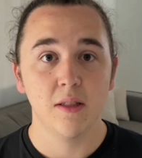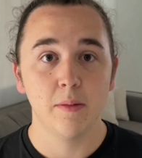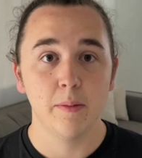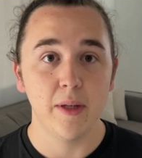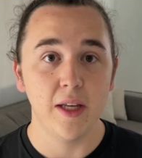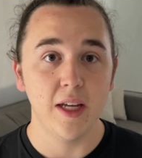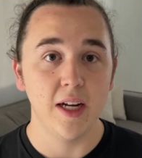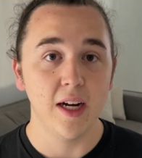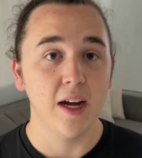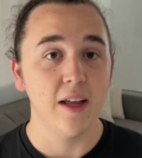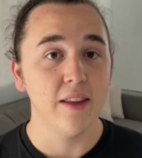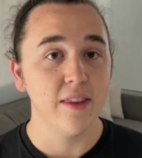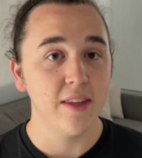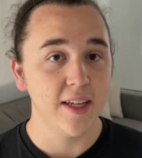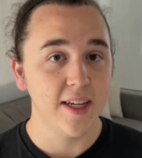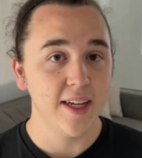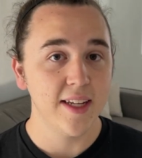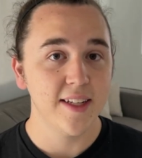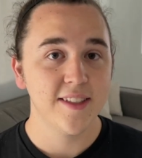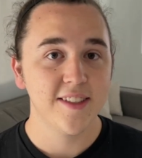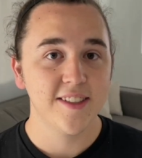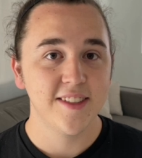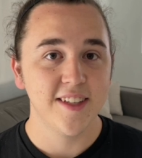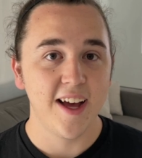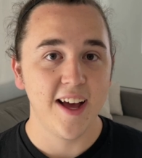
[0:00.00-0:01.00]
being on the
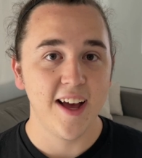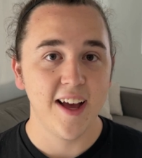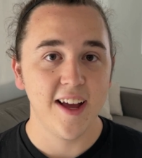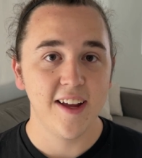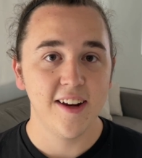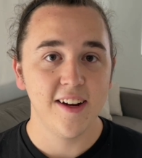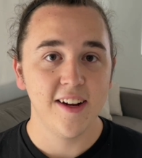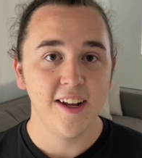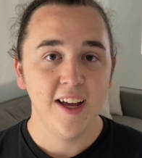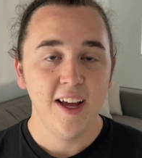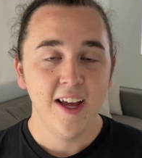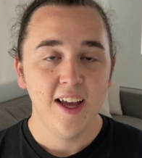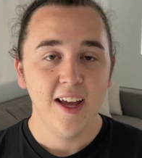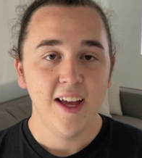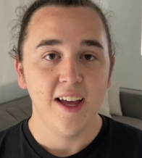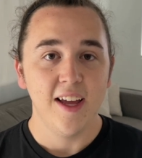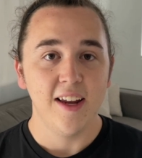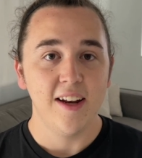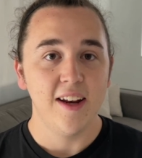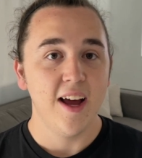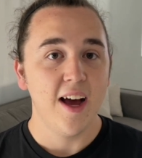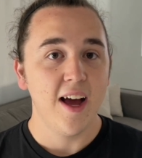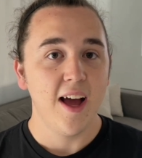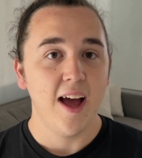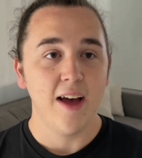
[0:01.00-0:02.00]
inside
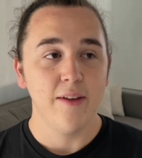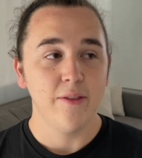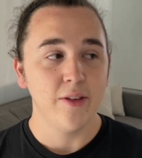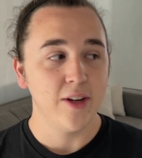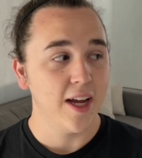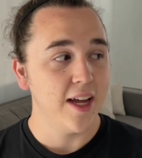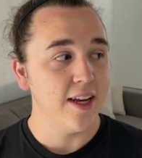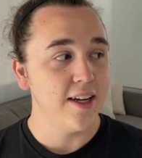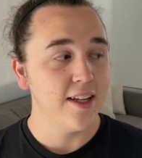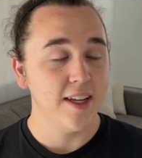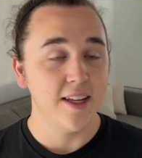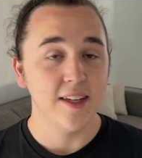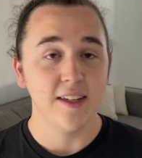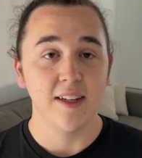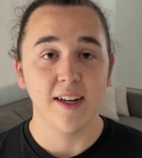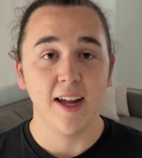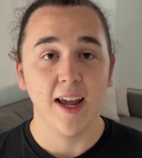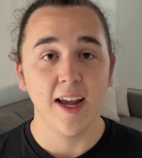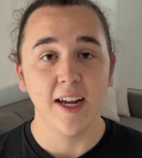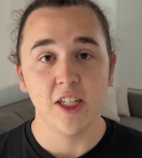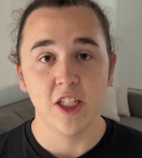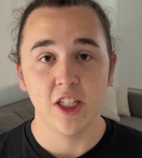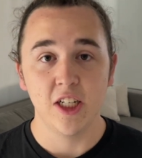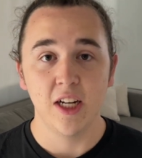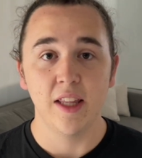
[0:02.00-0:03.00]
and not having any
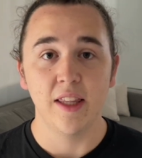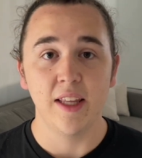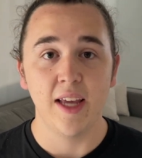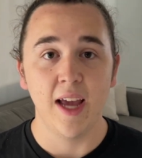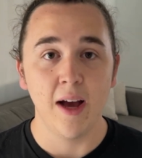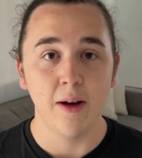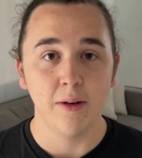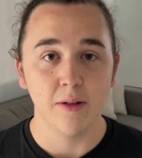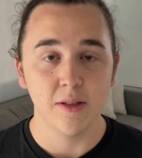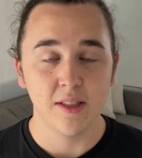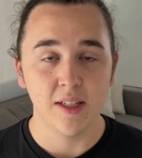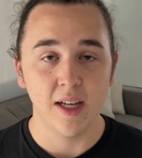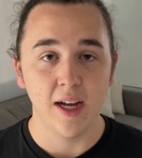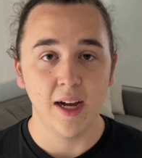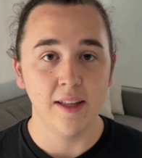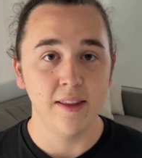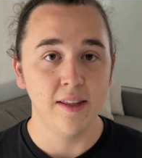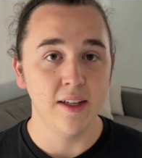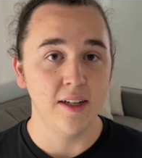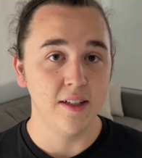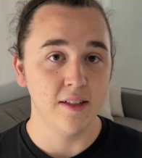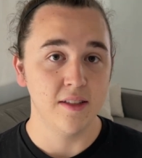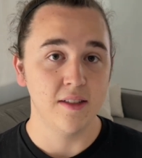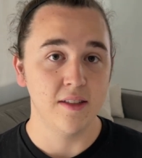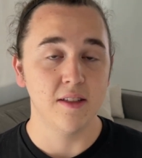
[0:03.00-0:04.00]
indication on the outside
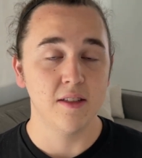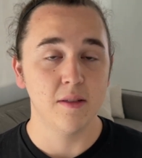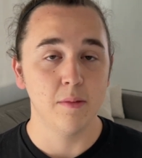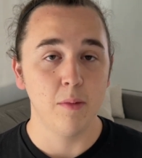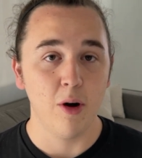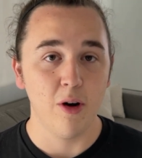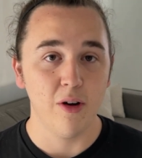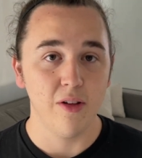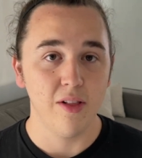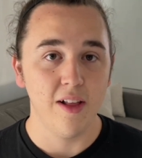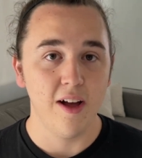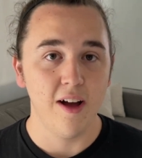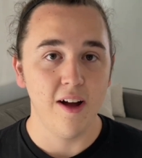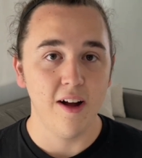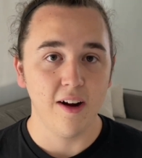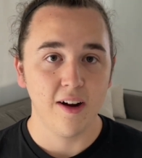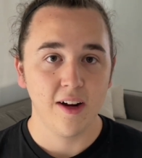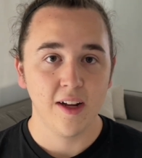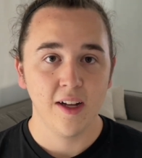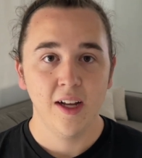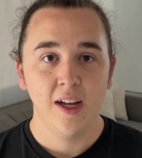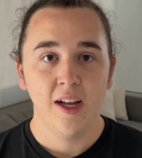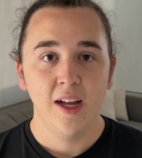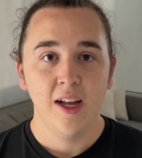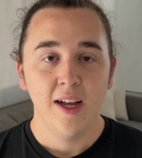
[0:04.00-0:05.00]
that it's a smart lock.
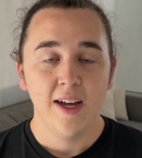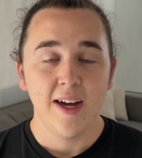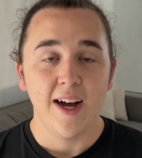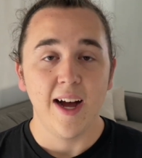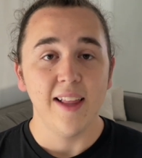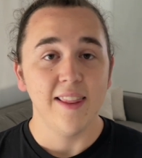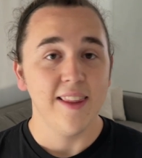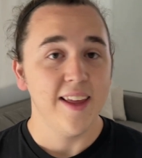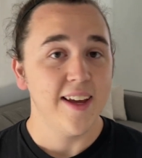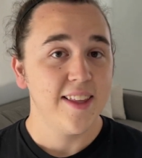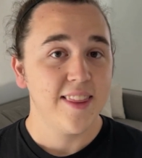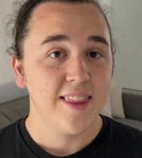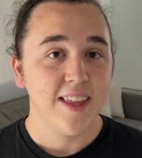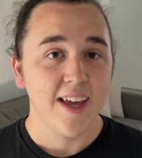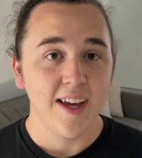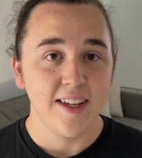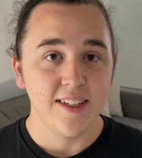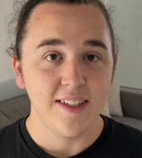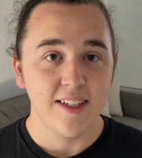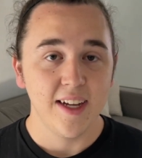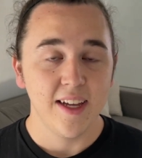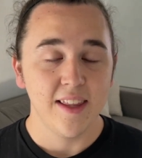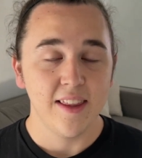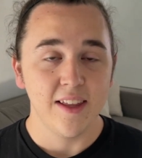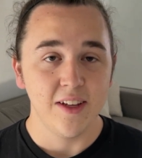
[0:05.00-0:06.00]
I like the
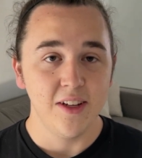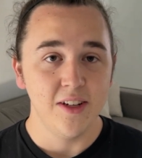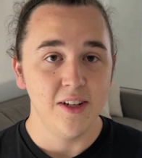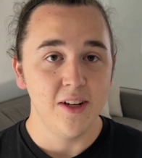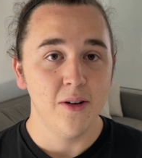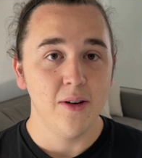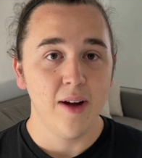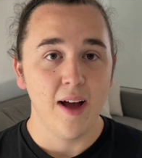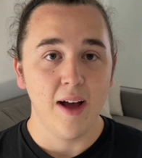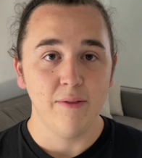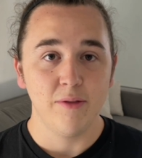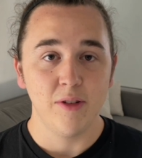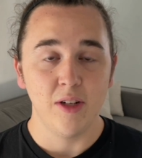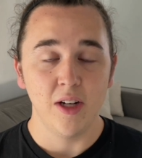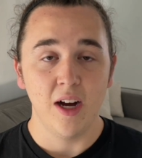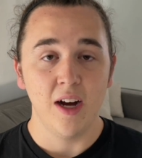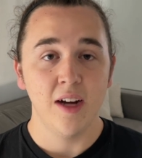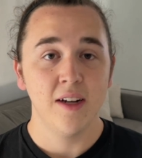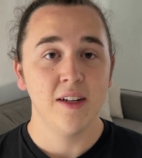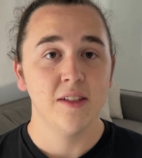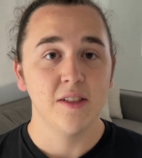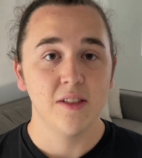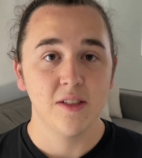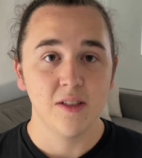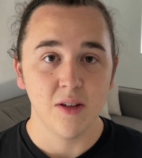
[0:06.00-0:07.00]
idea that you don't have to
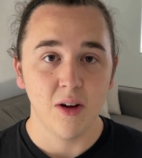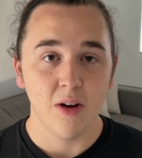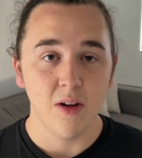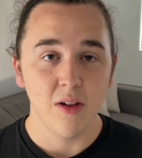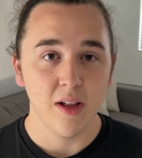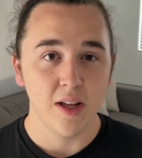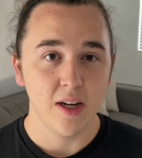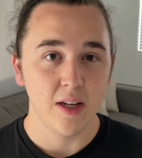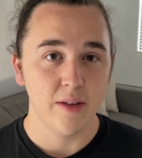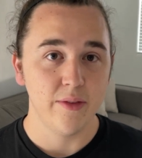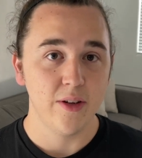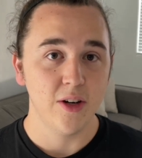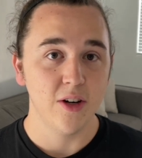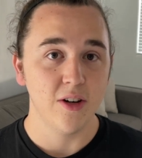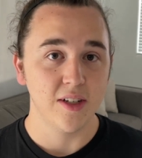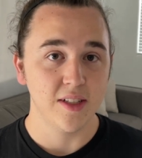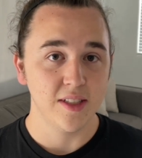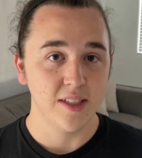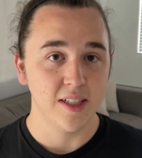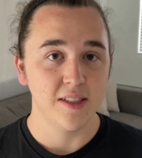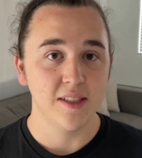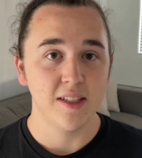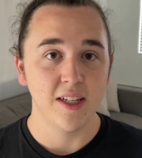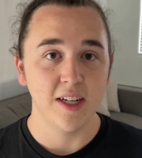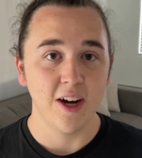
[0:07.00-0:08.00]
uninstall any of your
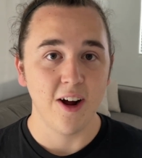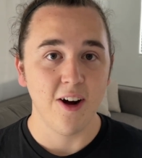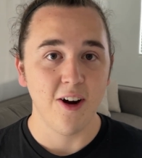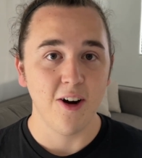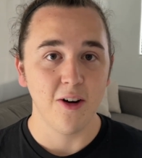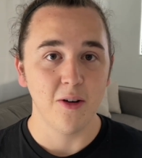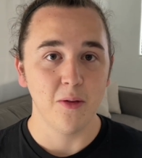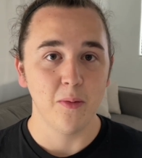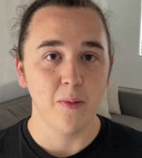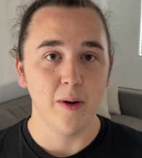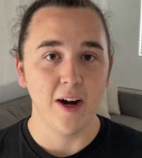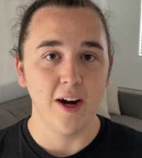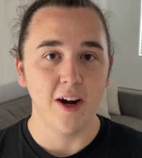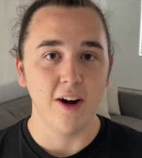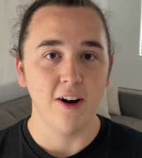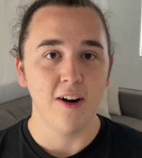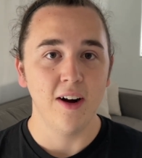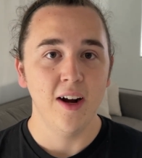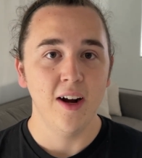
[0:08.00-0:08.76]
existing hardware